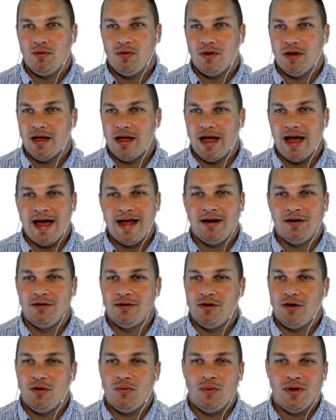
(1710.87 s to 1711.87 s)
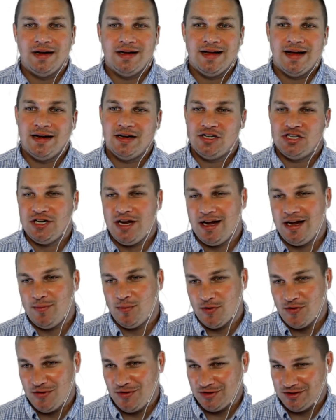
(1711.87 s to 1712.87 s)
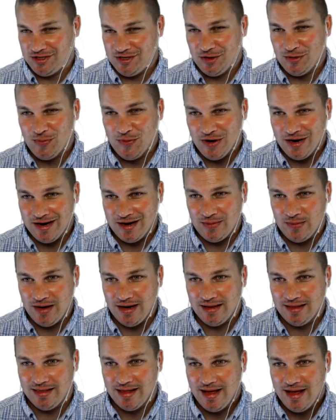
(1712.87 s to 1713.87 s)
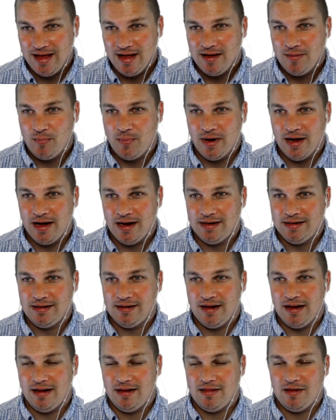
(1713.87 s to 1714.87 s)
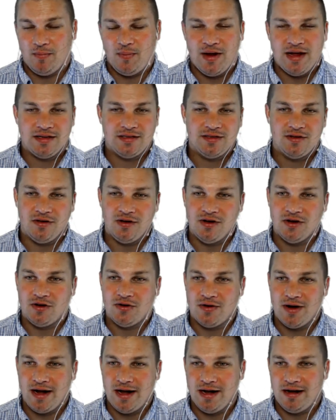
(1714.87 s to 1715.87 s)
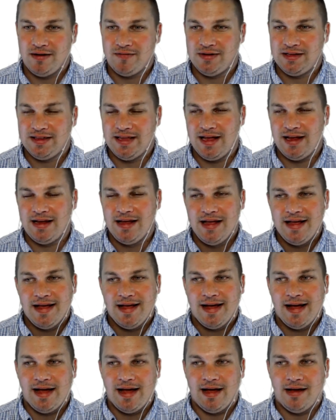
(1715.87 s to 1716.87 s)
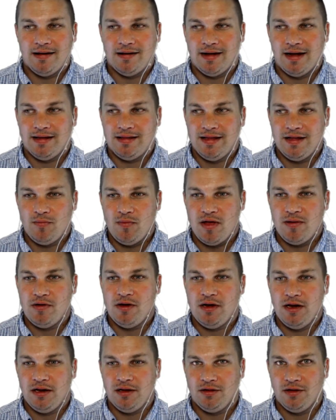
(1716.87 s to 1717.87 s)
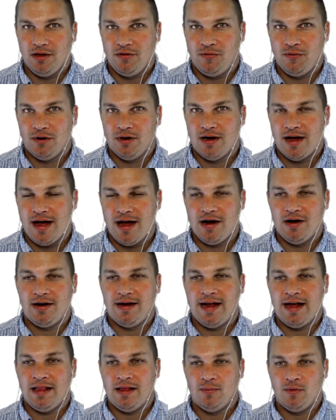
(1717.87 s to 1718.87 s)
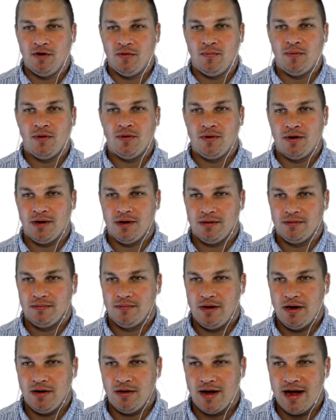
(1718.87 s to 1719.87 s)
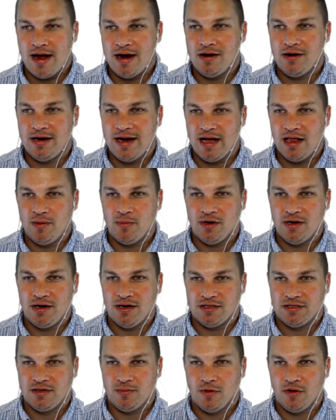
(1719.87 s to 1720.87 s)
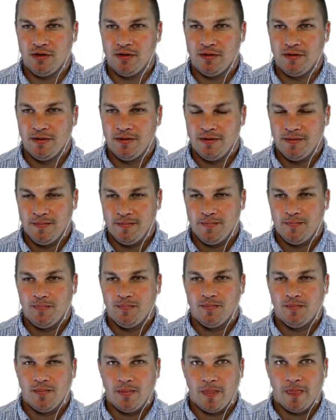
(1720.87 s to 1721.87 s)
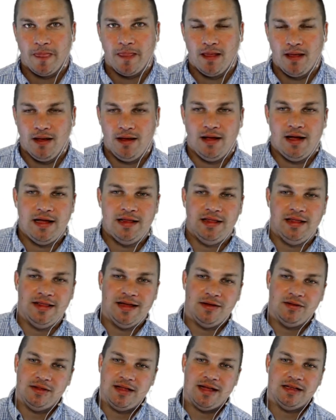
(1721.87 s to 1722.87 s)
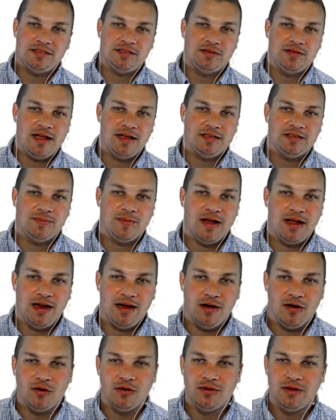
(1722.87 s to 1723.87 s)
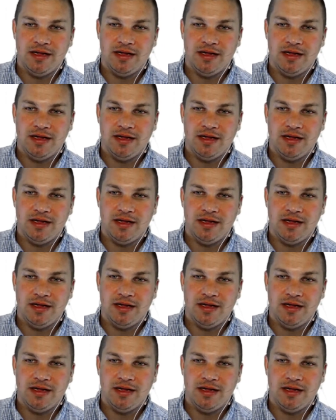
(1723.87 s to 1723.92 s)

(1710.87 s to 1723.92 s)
I don't know what kind of shady brokers you're working with, but they're passing all your credit and everything. I think maybe you need to look for a higher caliber of broker, higher caliber customer. I think that's my only.